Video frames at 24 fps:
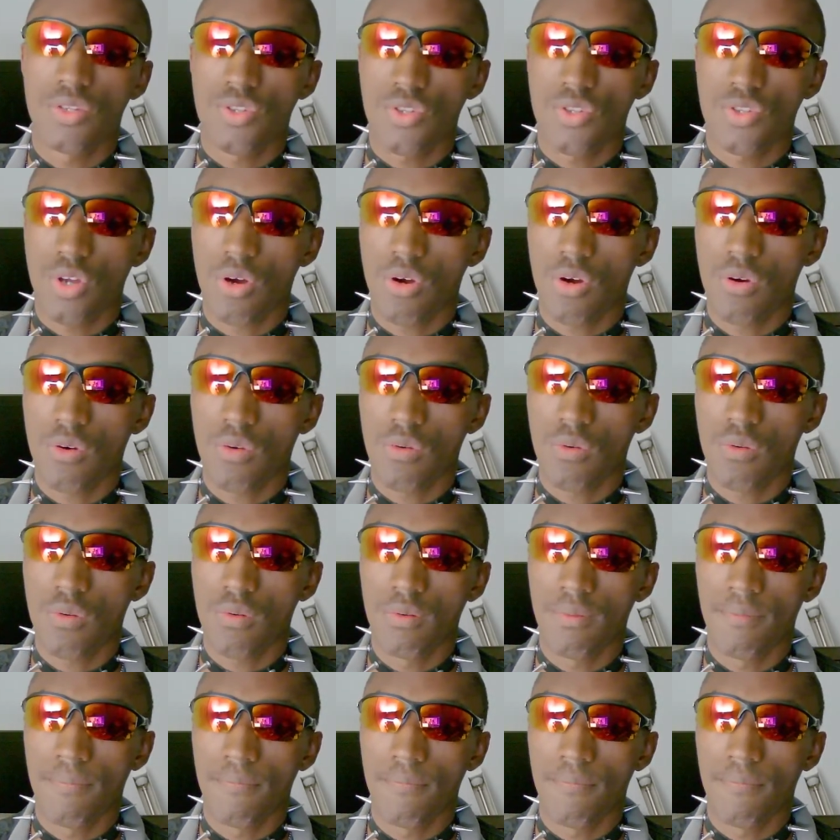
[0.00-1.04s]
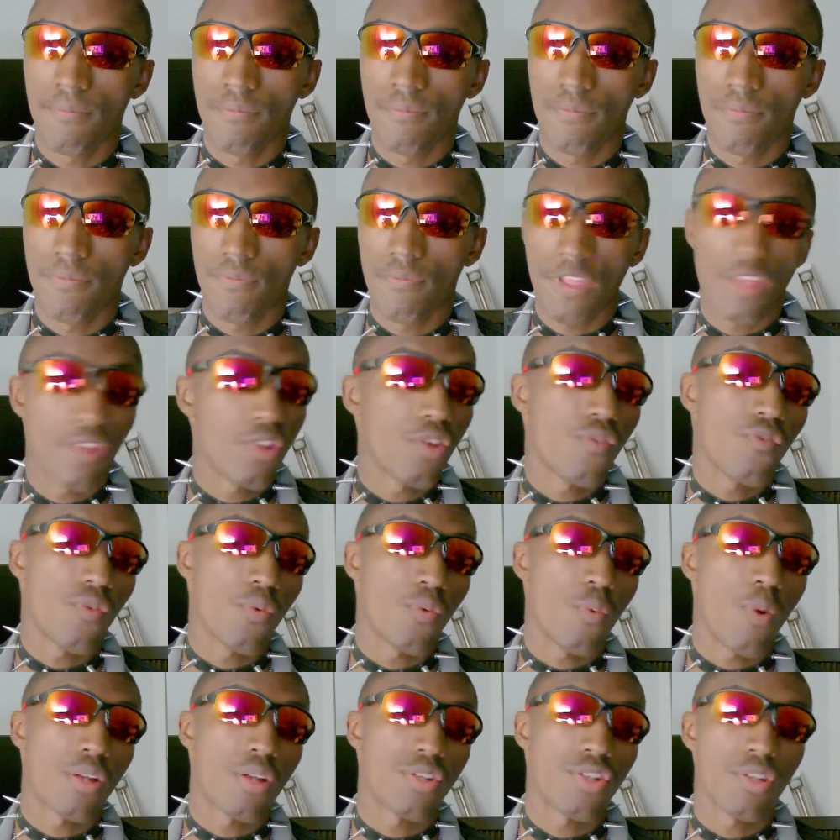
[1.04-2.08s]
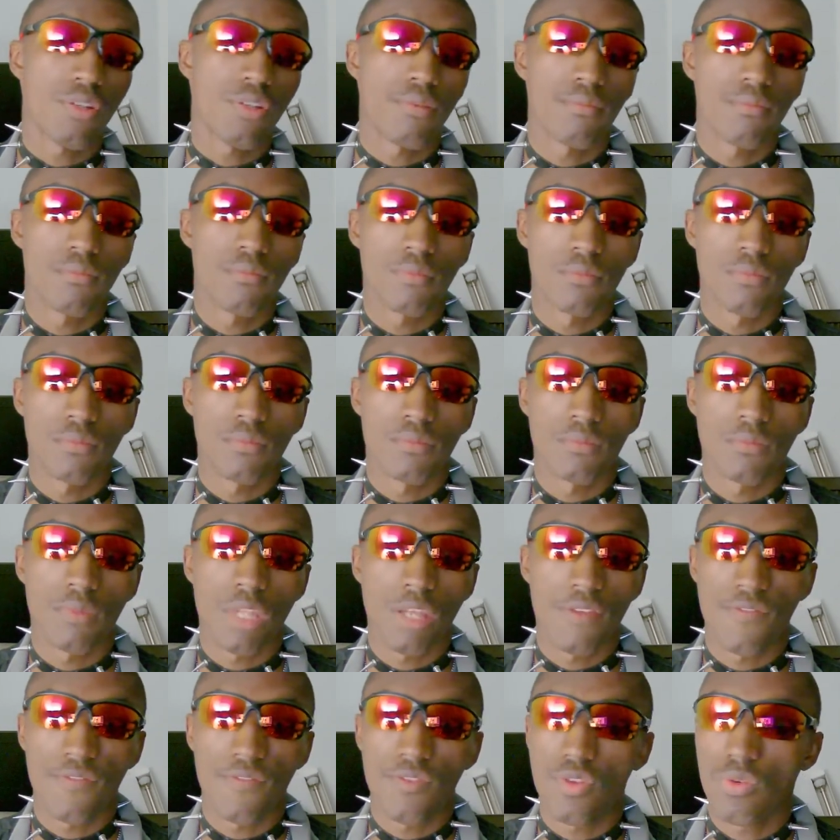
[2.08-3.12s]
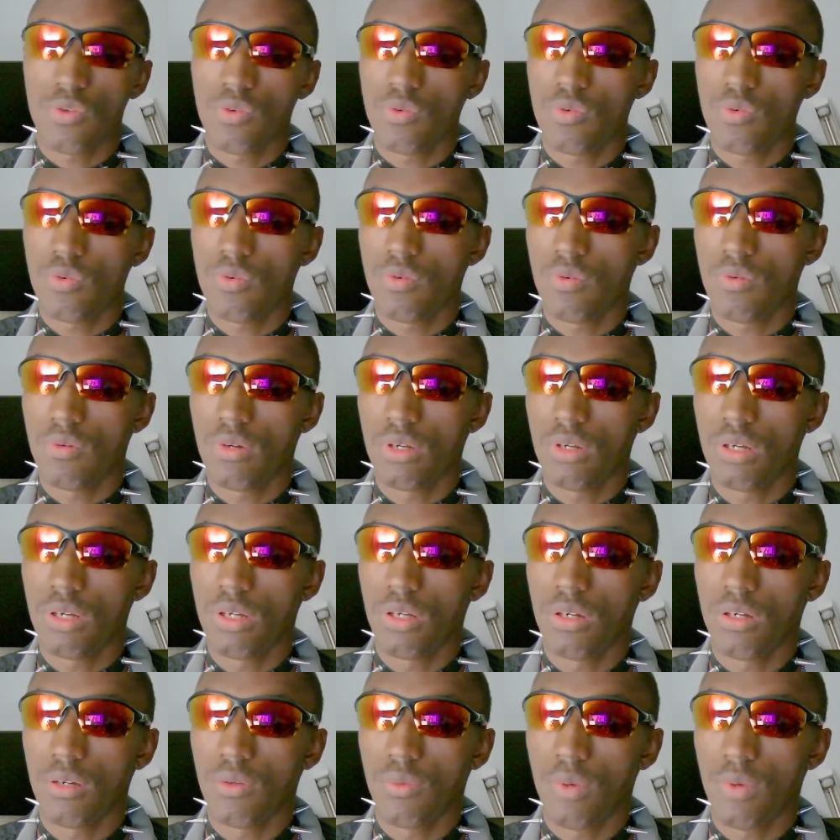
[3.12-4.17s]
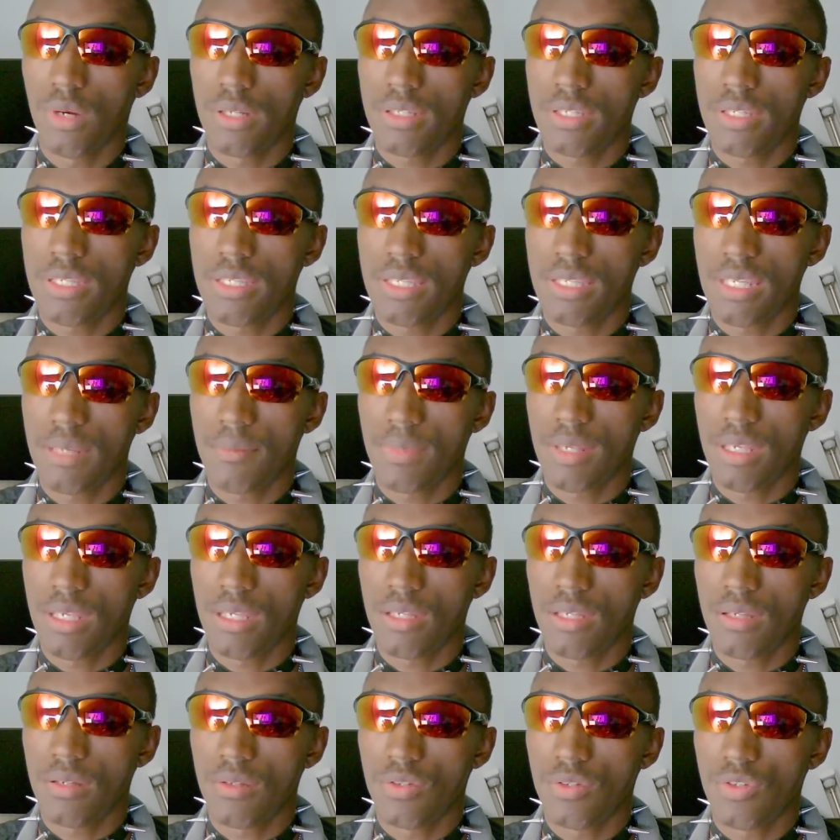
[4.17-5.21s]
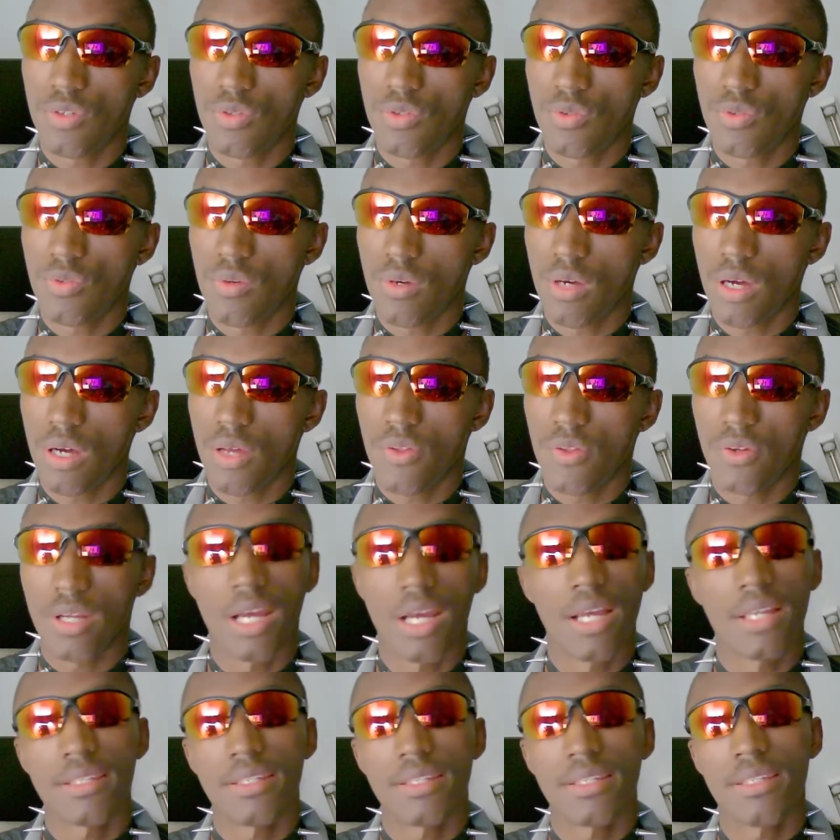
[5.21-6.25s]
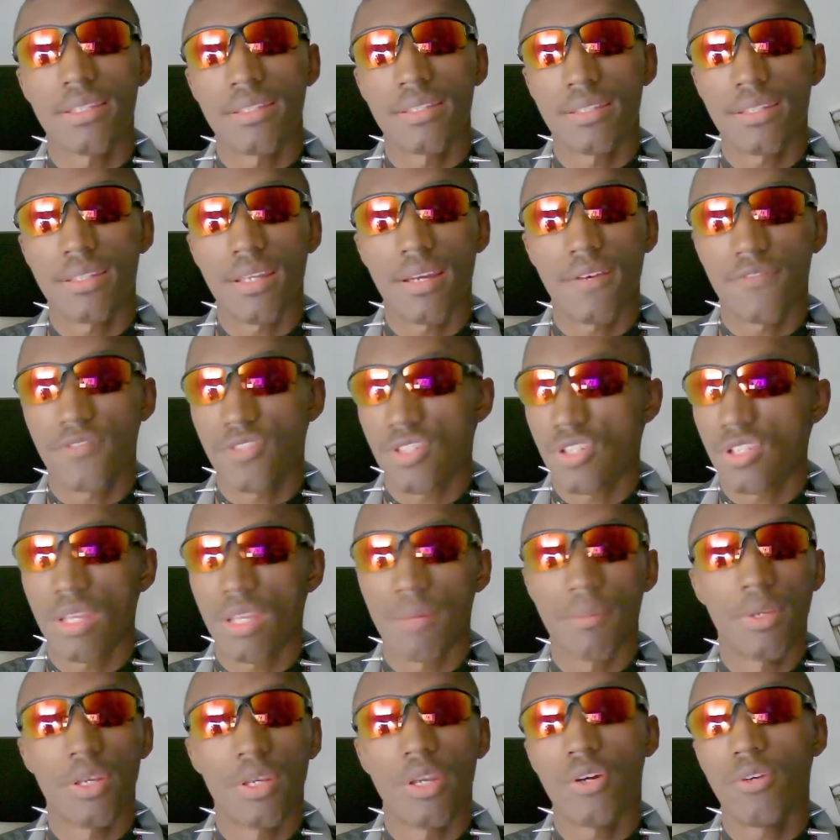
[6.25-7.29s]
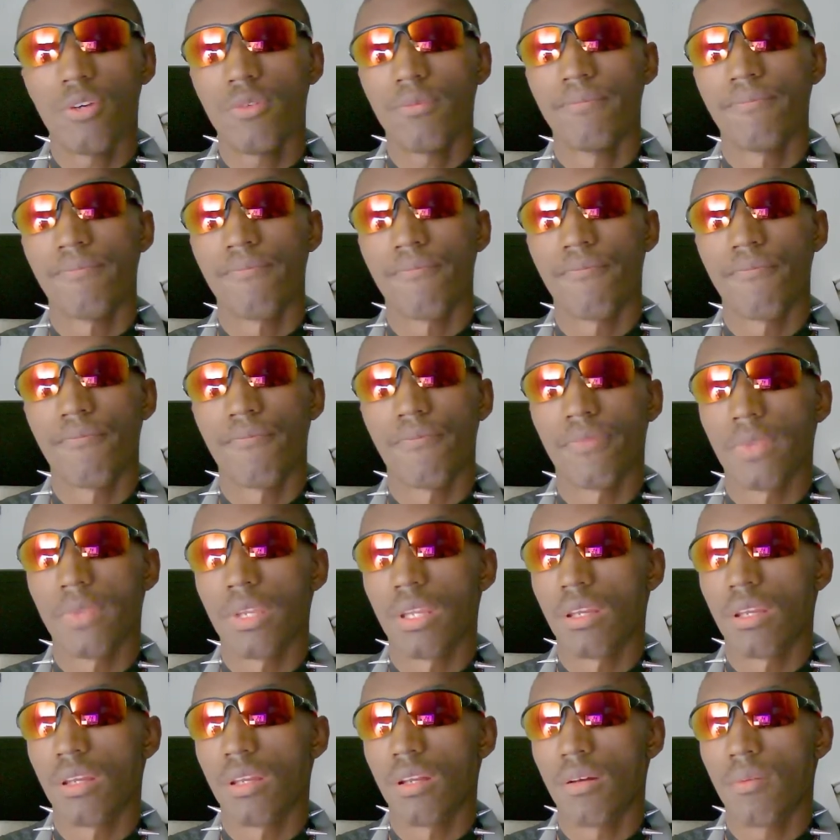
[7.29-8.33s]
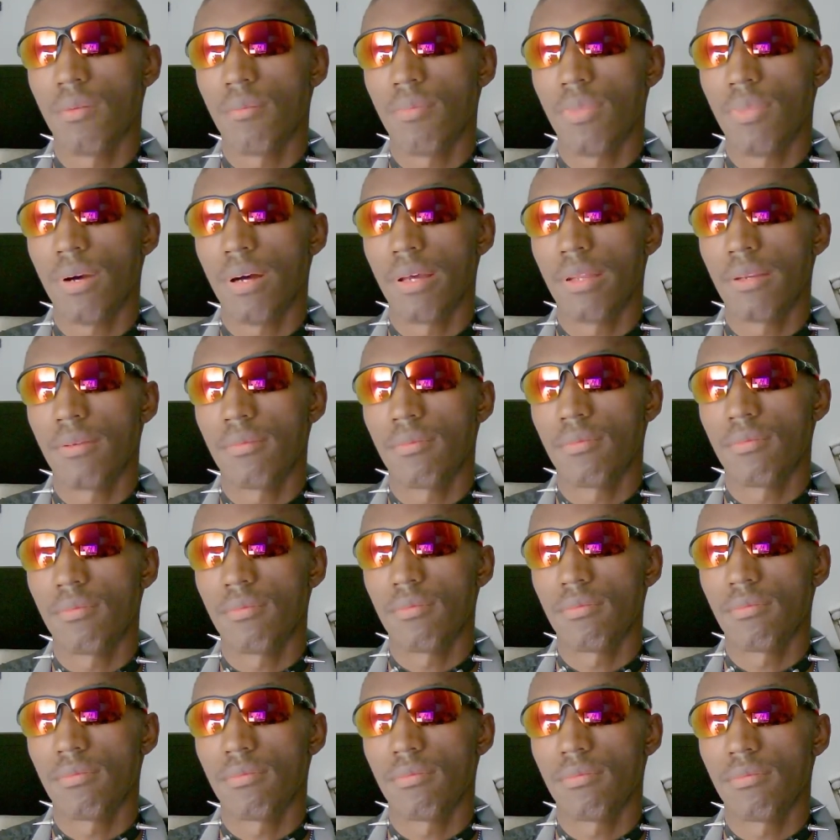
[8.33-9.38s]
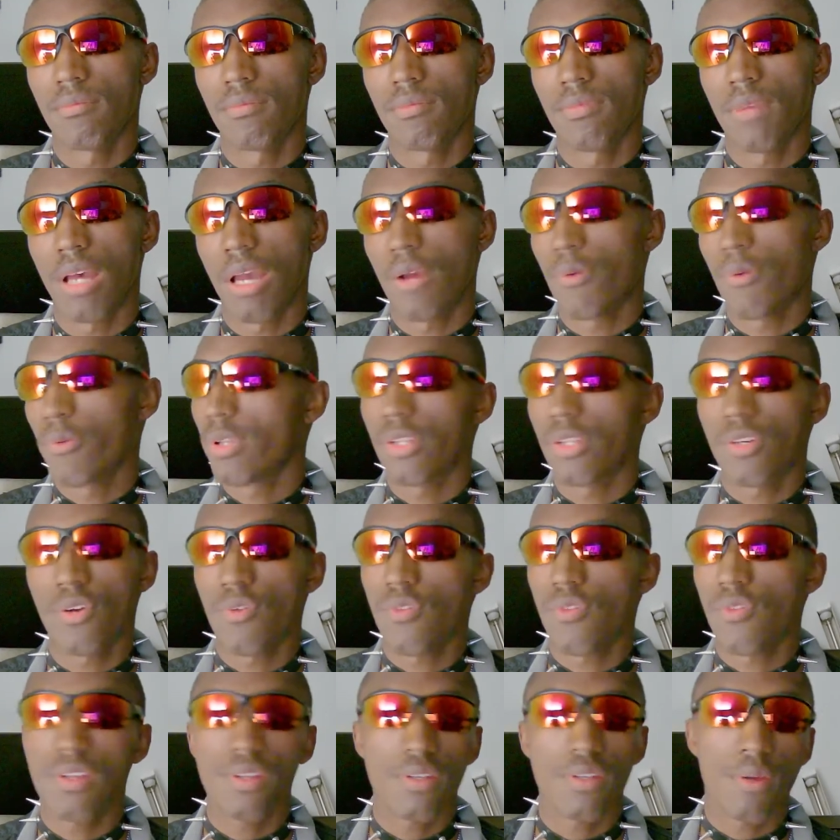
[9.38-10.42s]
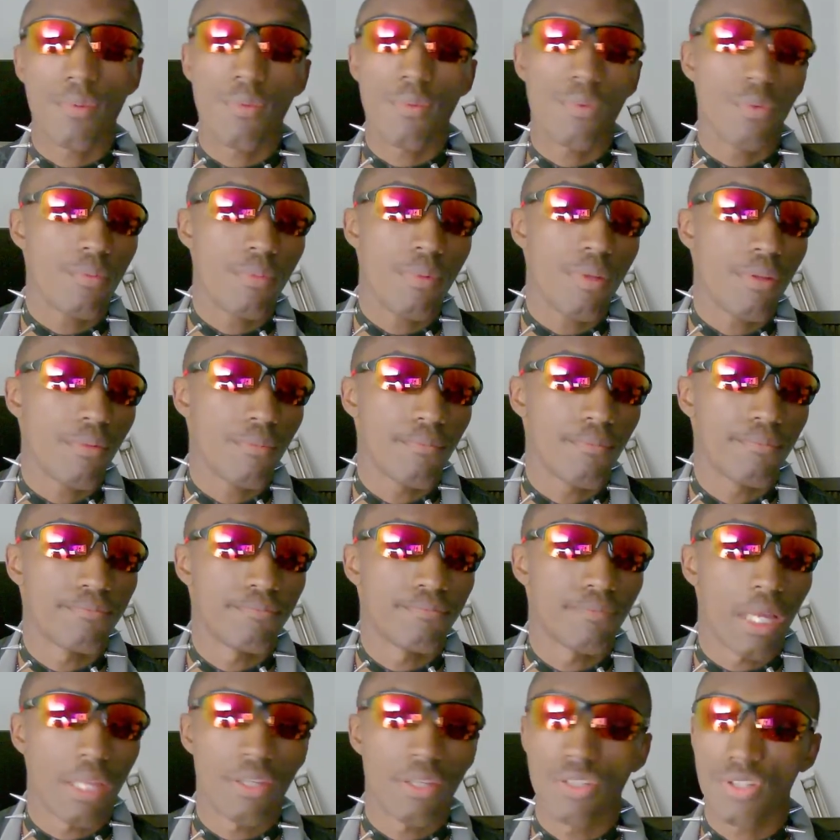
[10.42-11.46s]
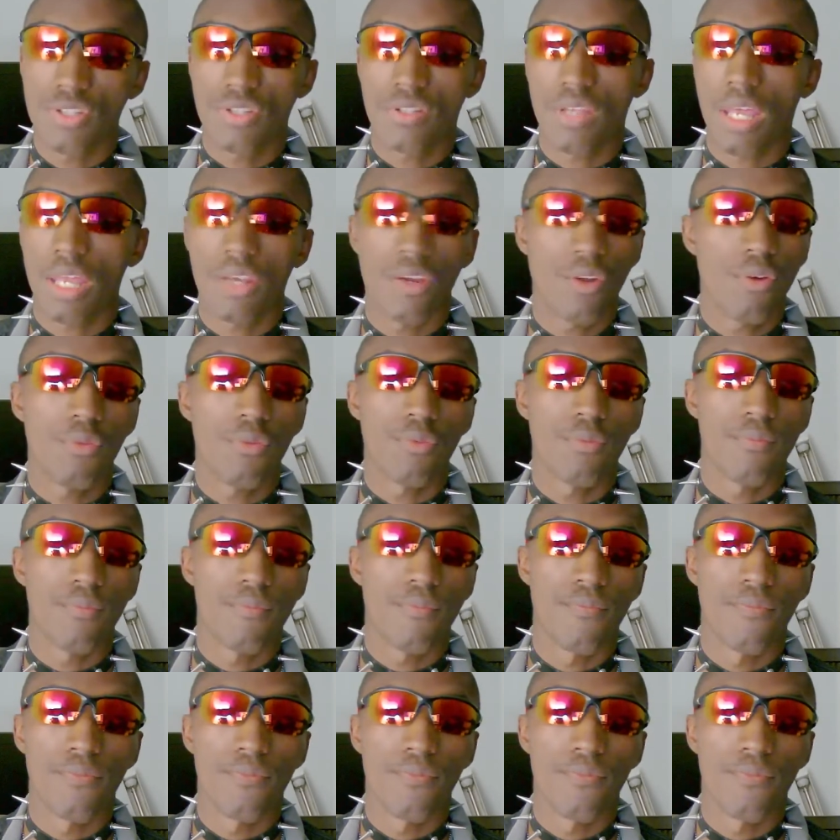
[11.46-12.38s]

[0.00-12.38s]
So, thank you for watching. If you want to see me do other content and stuff, just let me know. But I really don't think I will be. I just I don't